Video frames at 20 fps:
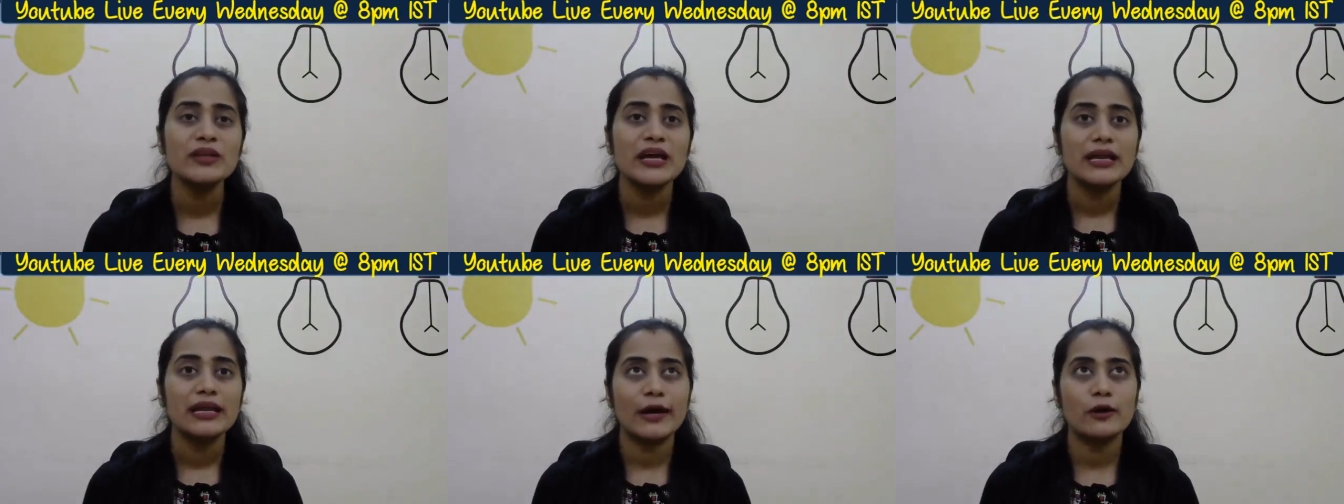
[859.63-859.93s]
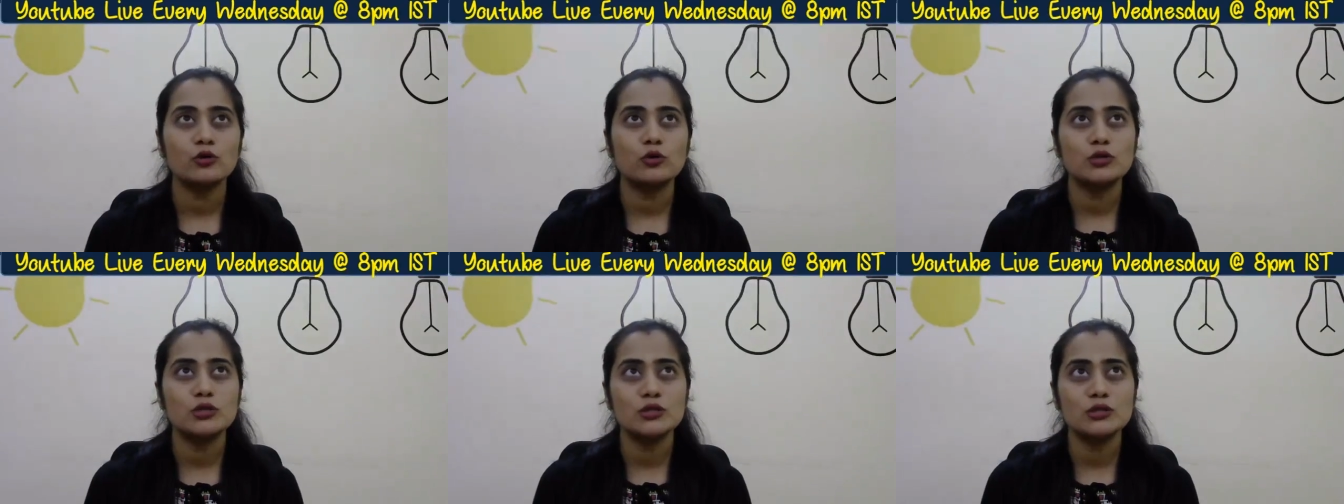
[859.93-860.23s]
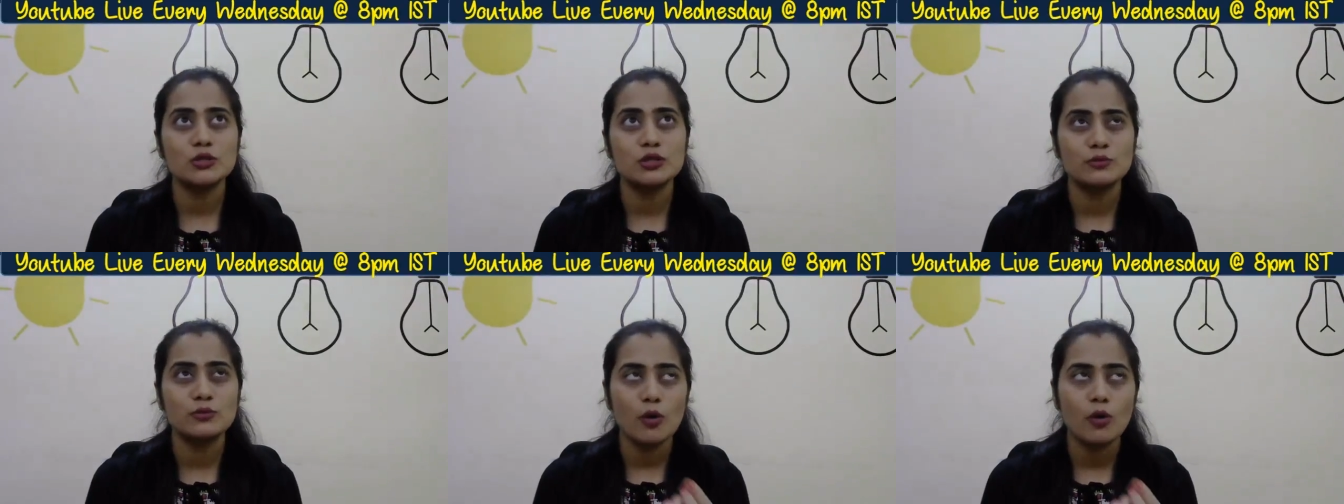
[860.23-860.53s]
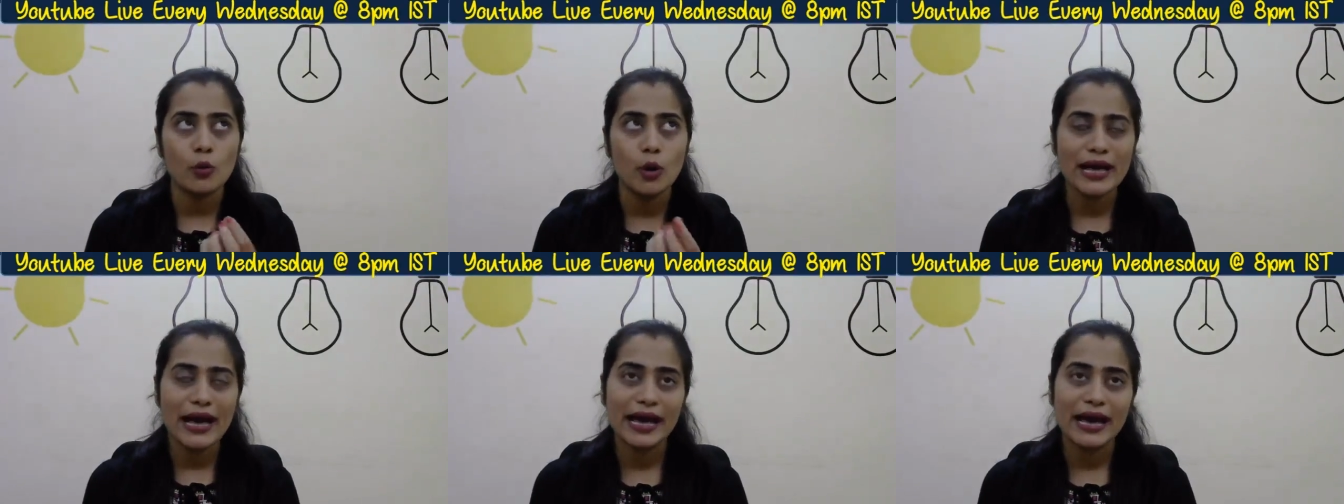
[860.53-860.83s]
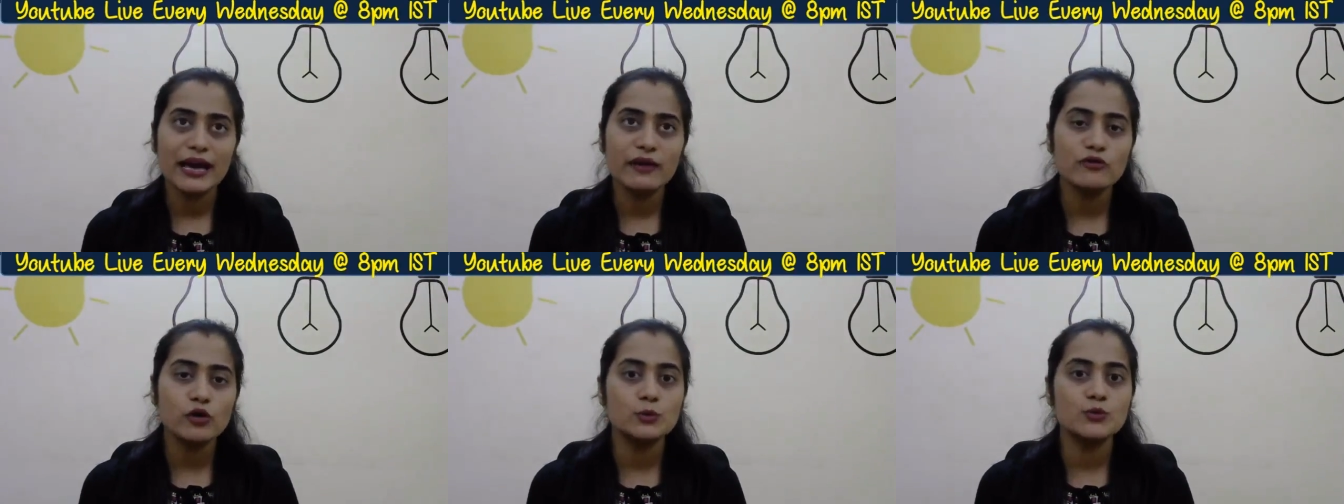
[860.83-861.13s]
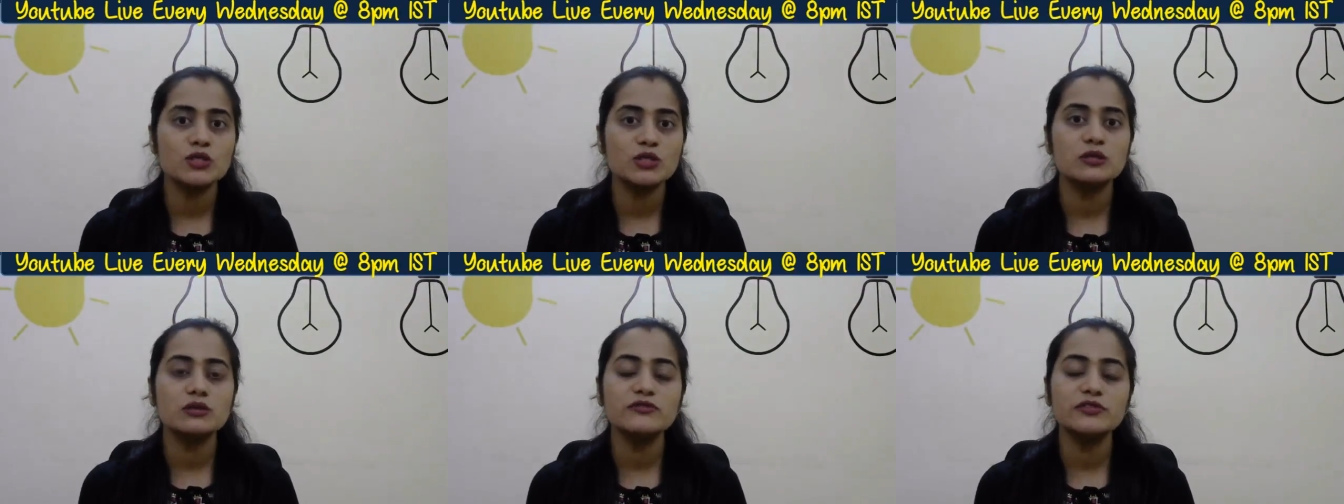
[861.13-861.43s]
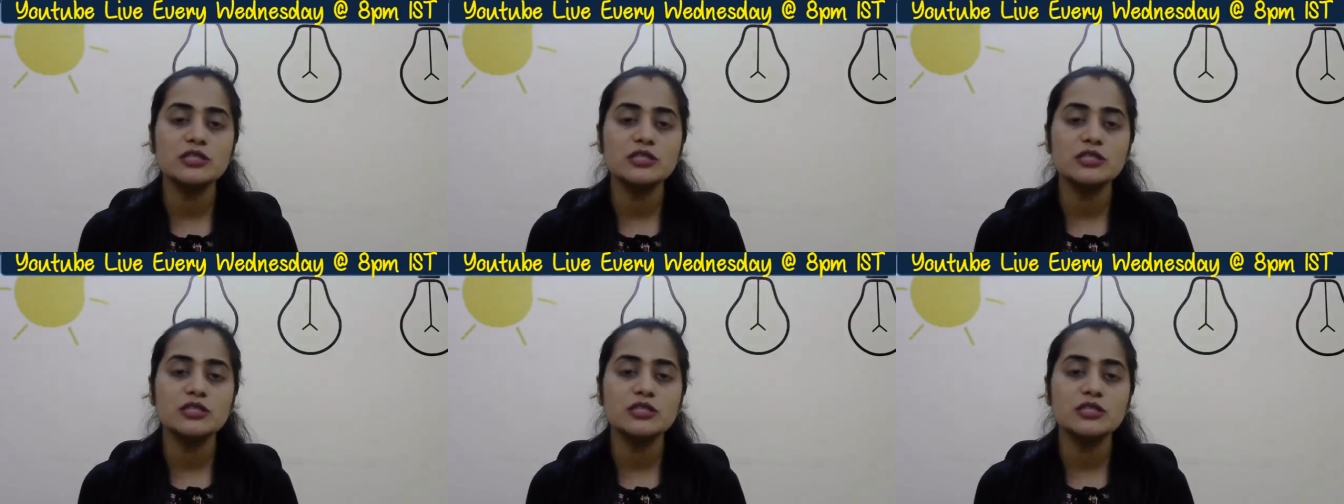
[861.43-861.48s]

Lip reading: Now, what I have observed